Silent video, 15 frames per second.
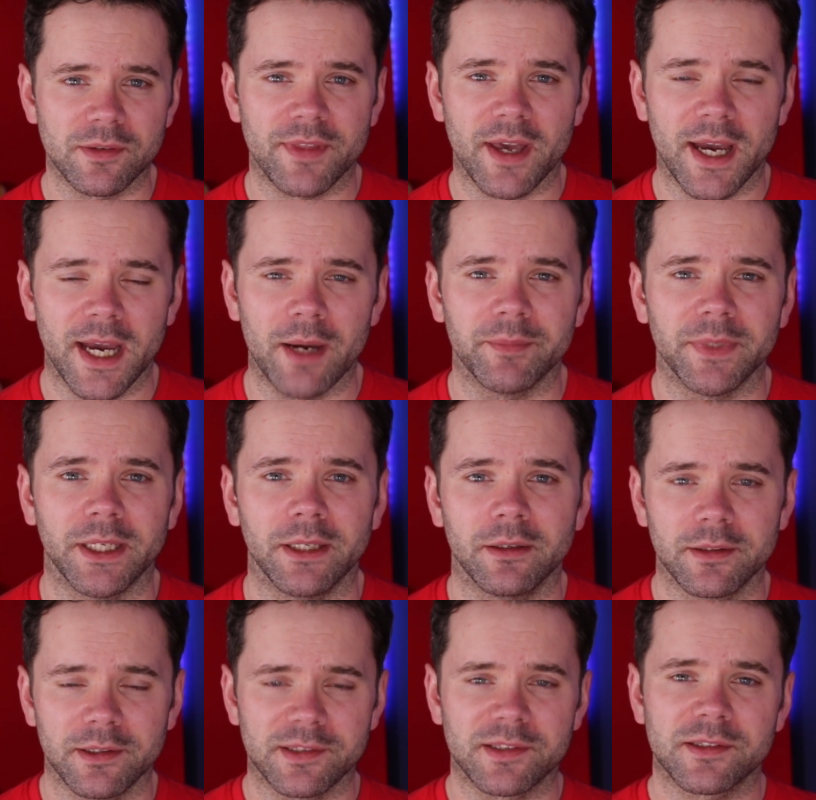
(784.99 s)
of that happening
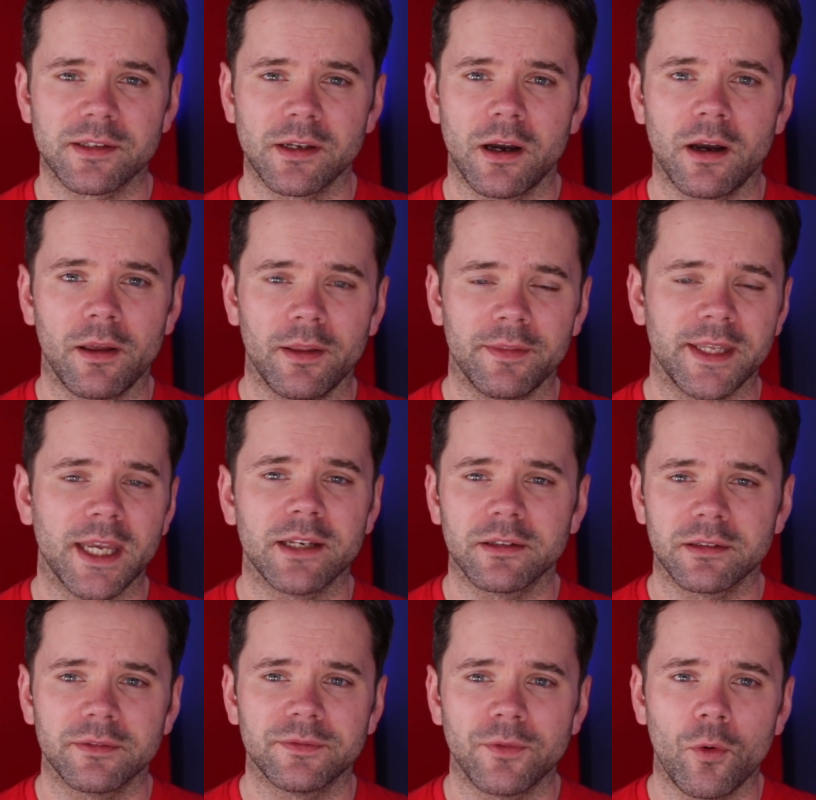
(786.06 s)
at the start and the end
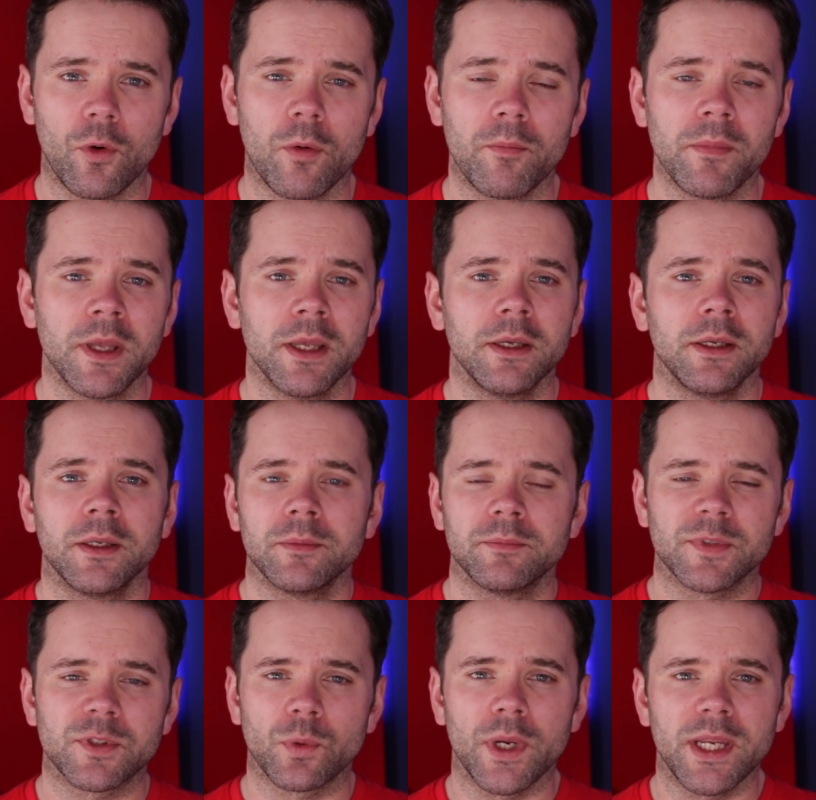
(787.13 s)
of the form,
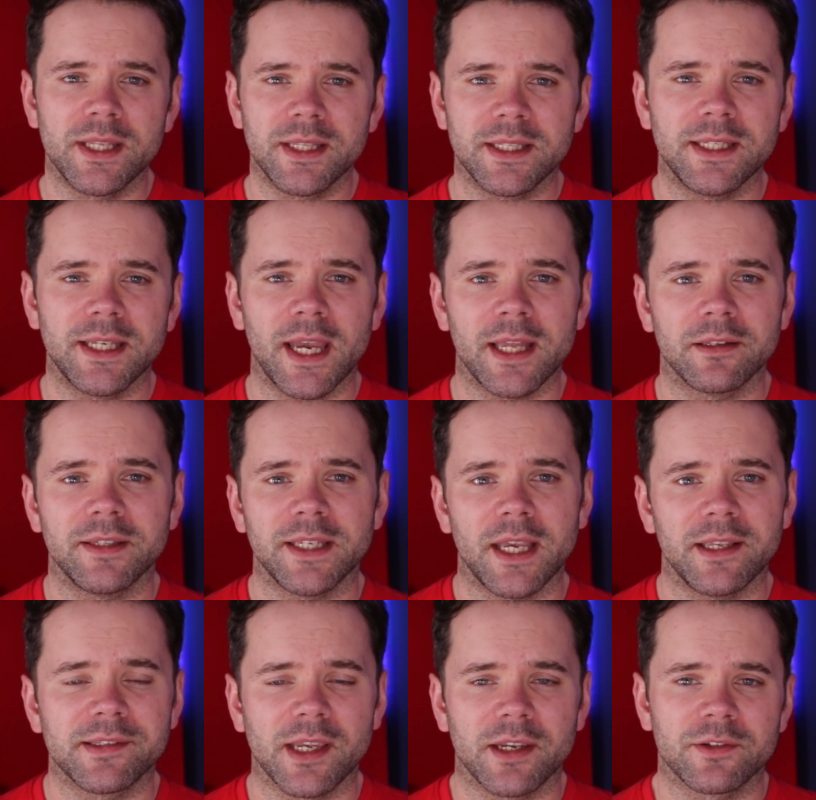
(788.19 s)
between the end of the
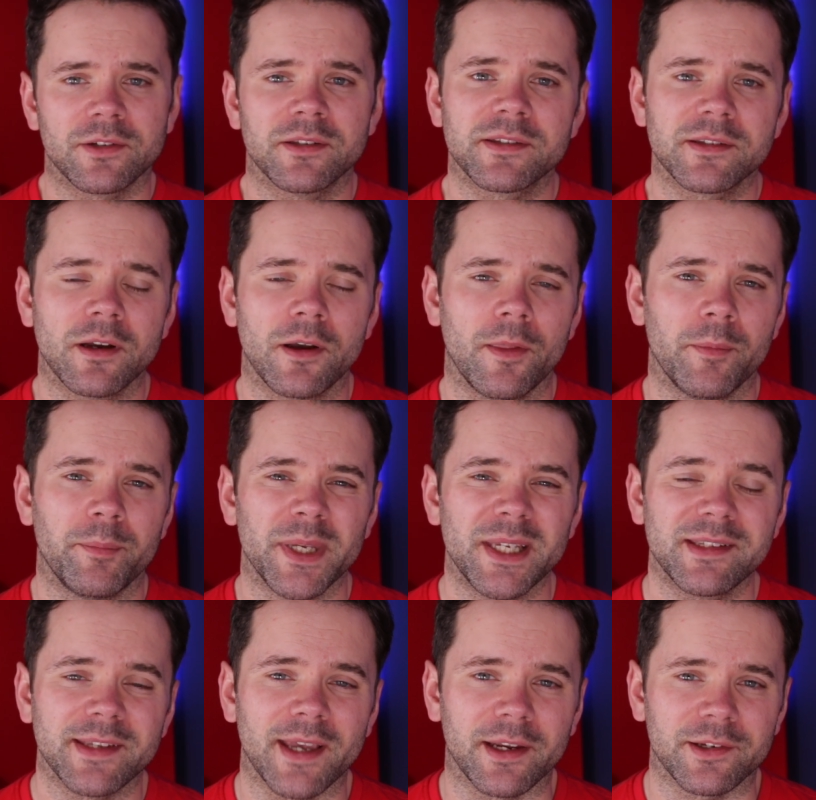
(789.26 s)
A section and start of the B
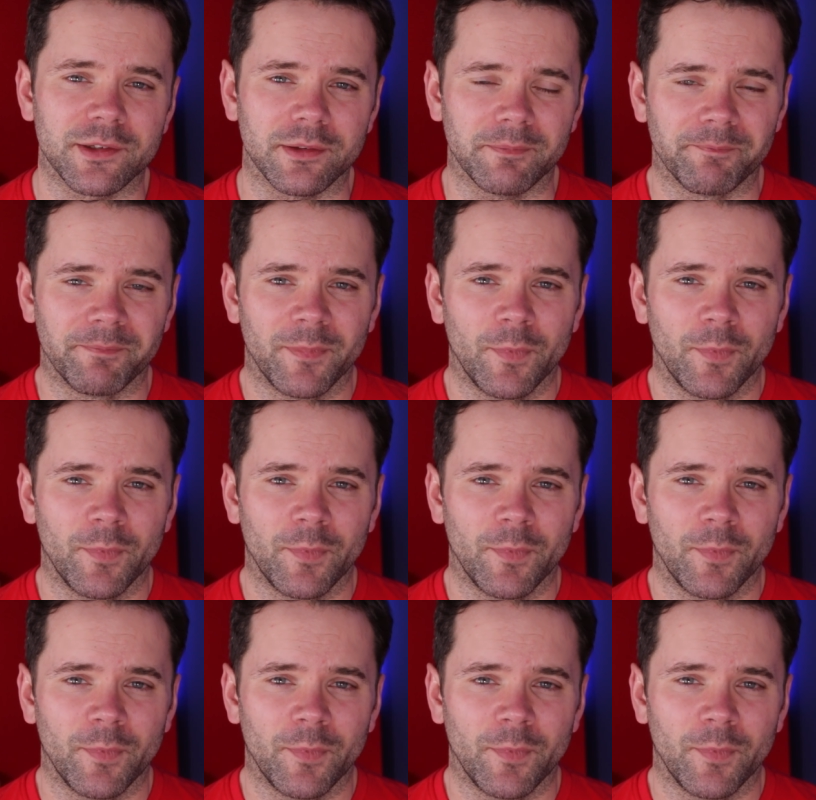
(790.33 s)
section.